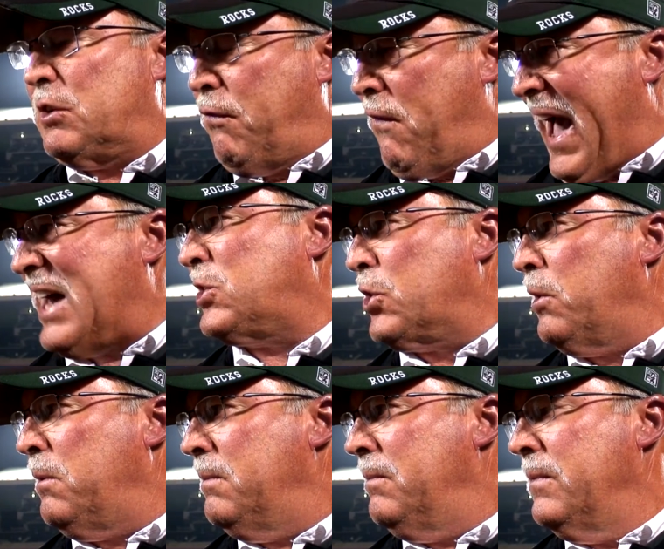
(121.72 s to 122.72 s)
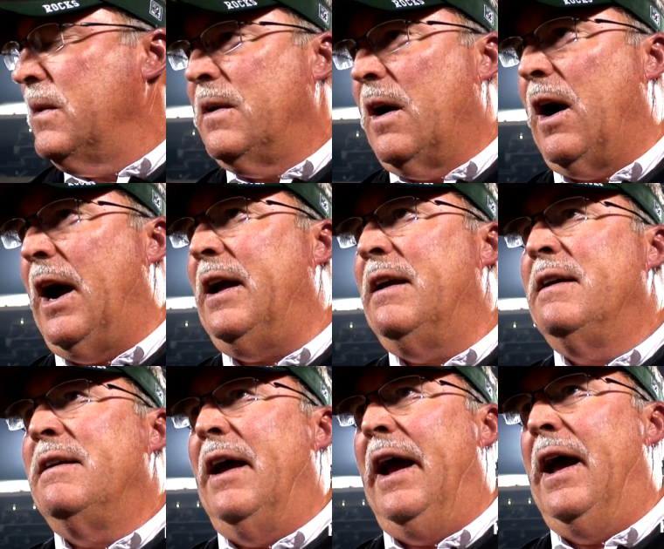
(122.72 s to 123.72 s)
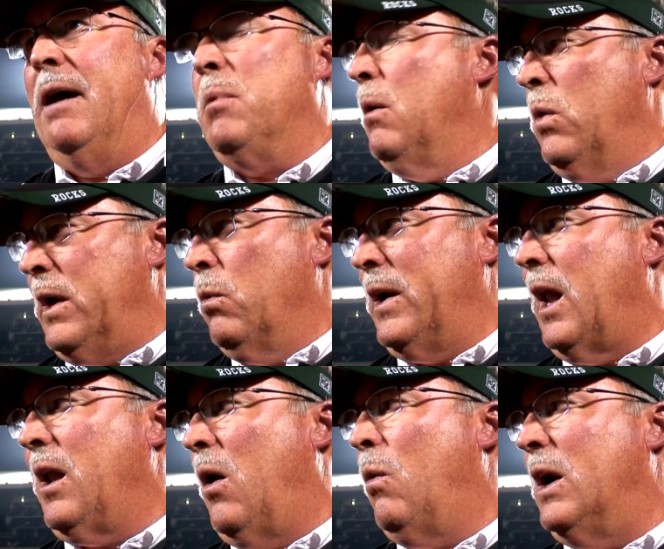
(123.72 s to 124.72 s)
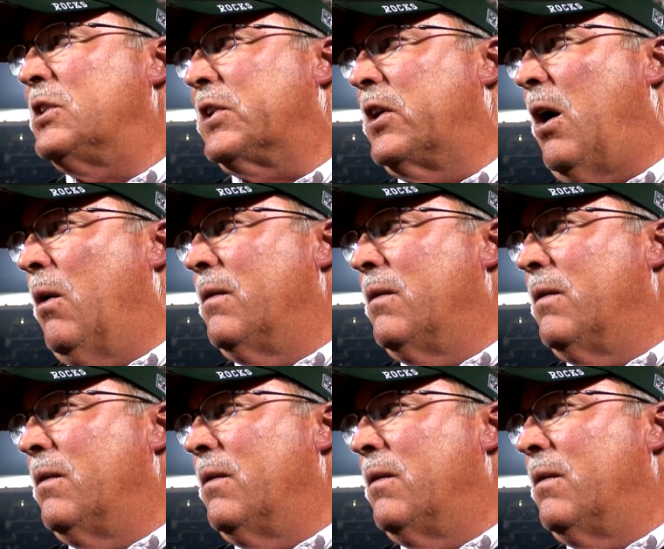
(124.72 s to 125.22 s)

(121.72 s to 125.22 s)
faster. All right, but we got a long ways to go.